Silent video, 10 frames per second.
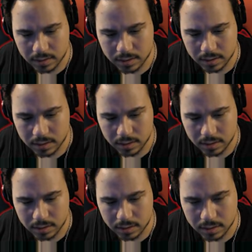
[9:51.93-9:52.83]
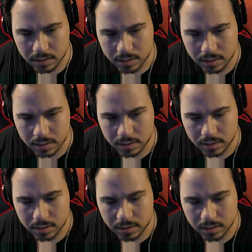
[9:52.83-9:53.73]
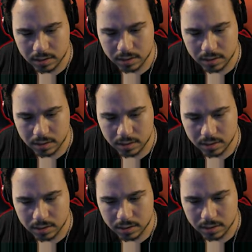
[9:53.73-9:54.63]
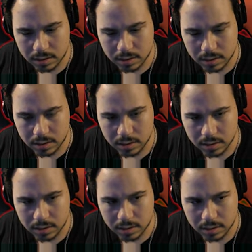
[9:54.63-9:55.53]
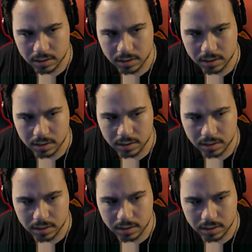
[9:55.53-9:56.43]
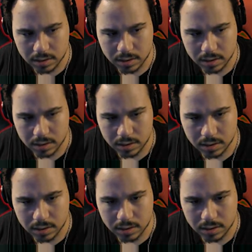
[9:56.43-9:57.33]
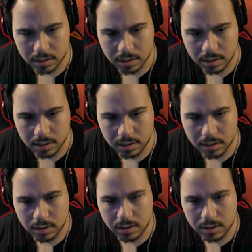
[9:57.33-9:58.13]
(no one is talking)